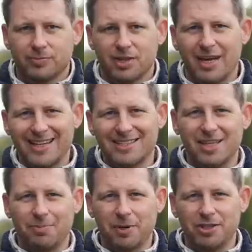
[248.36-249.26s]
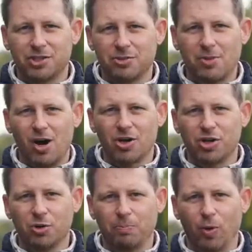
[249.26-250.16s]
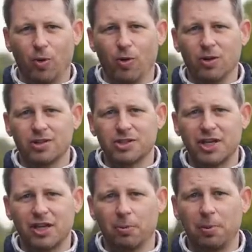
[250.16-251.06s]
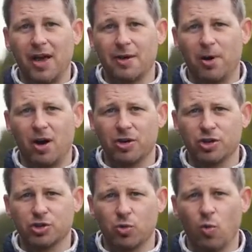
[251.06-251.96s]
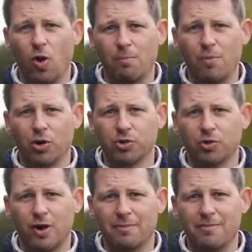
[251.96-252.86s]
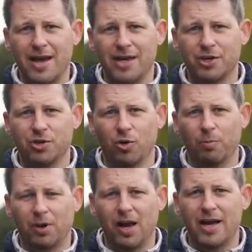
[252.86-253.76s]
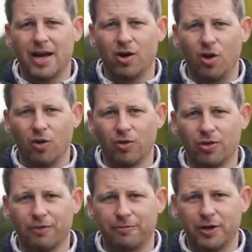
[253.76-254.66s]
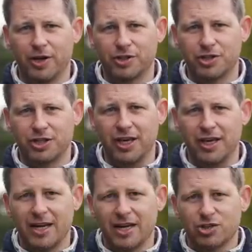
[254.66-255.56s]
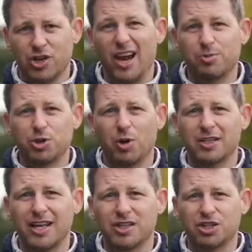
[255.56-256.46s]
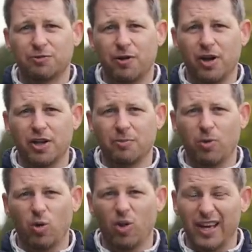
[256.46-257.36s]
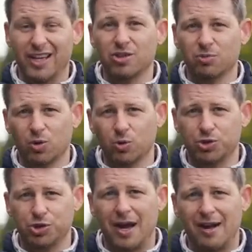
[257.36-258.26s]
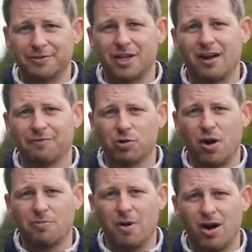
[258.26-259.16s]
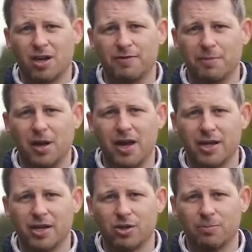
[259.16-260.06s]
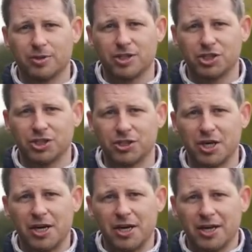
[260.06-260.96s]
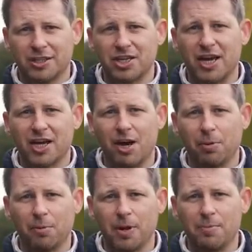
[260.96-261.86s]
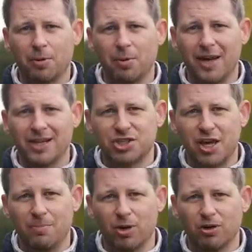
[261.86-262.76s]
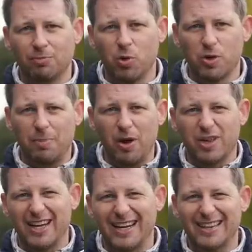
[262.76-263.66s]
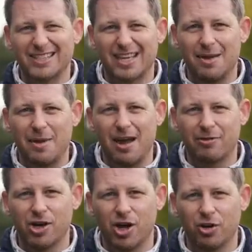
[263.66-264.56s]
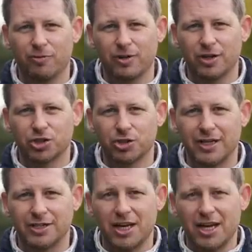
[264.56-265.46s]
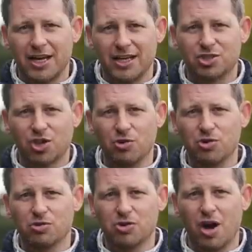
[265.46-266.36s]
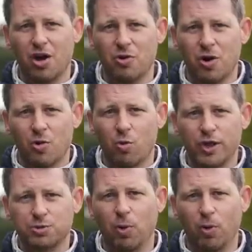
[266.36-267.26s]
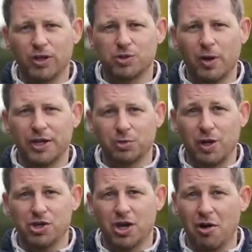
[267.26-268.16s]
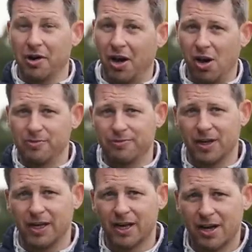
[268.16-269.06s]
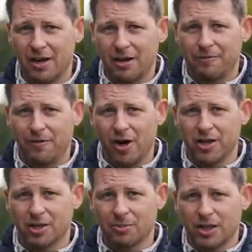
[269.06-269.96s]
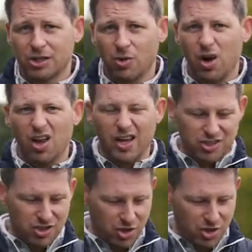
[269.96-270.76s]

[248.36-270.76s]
The next tip is to mark your ball and tell your playing partners what model and make you're playing on the first tee. So it helps you identify the ball. In the rules, you have to have your own mark if you're playing in competitions. And say a couple of people are playing the same model of ball, you both hit it in the same area over in the trees. It's so you know which ball is which when you go and hopefully find them. So I like to